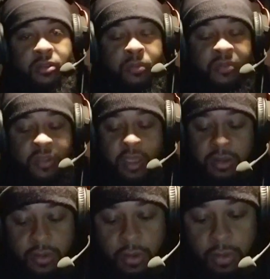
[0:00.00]
You know what I'm saying?
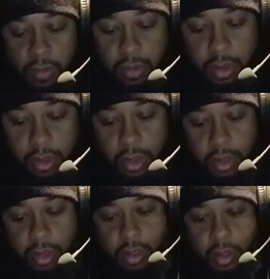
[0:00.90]
And so
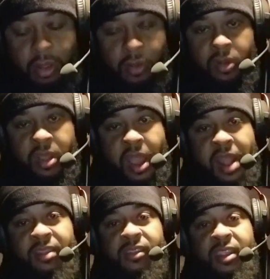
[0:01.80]

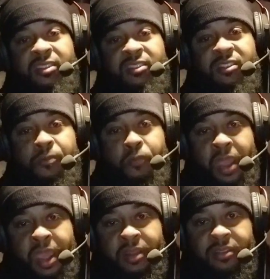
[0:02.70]
God has
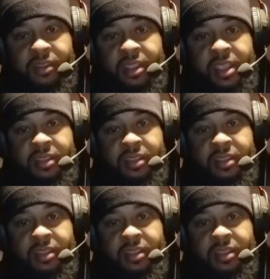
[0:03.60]
expanded